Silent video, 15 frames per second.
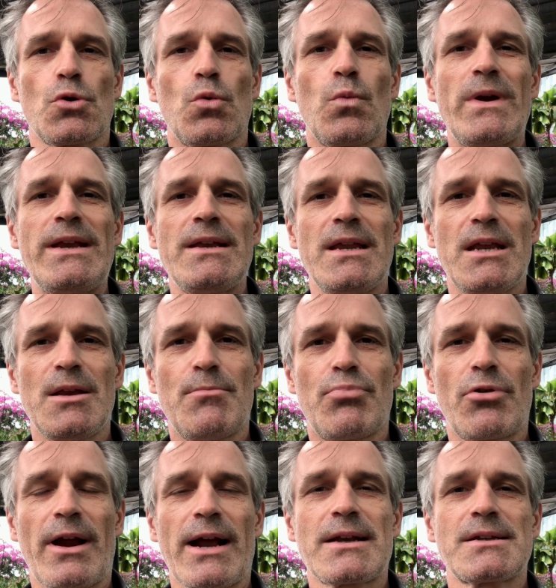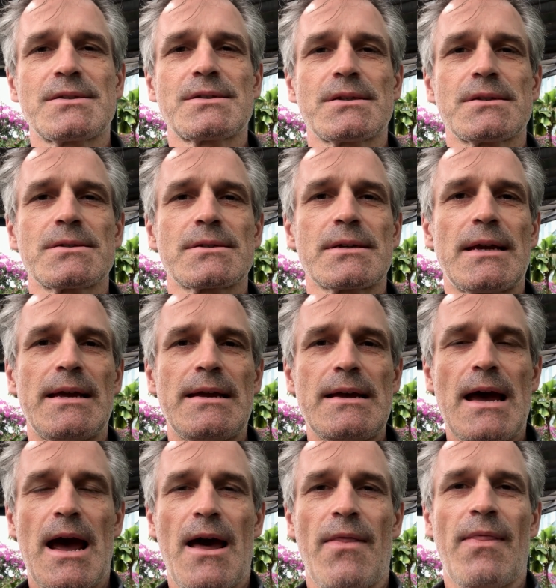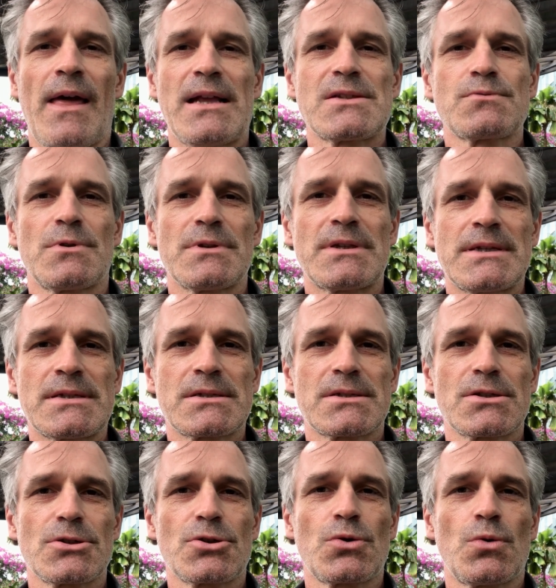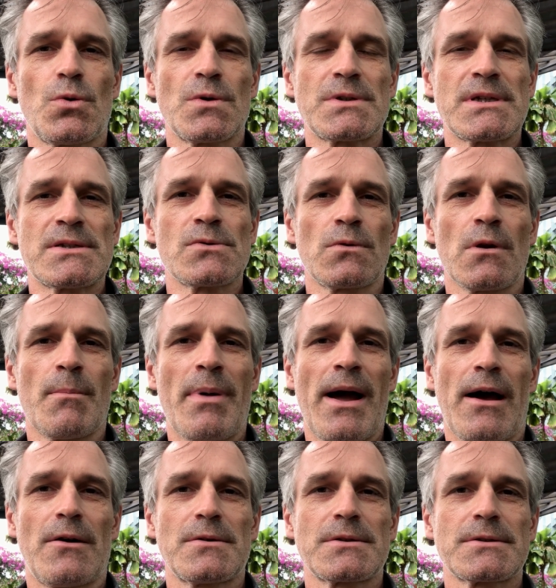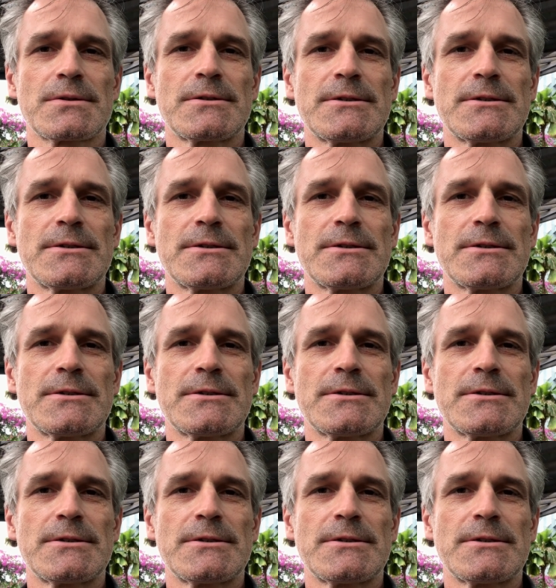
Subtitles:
or we need practices, and that's what this course is all about.